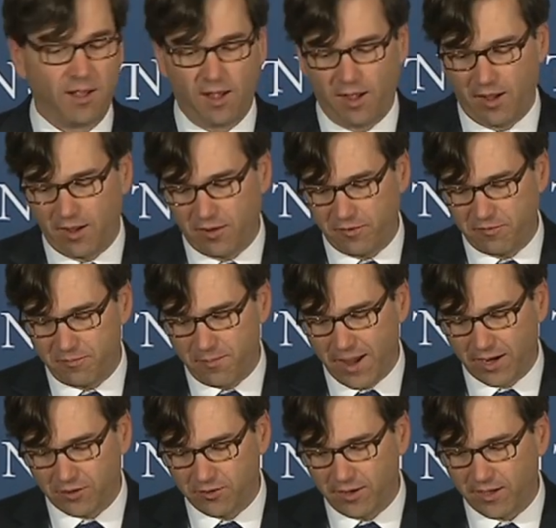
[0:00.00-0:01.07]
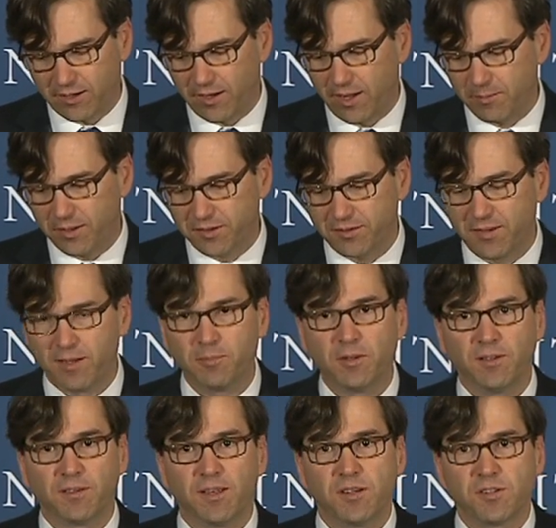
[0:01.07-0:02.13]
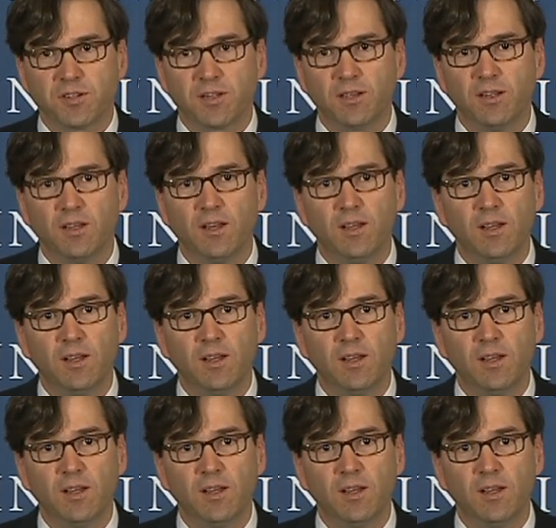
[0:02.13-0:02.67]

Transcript: of macroeconomic stabilization.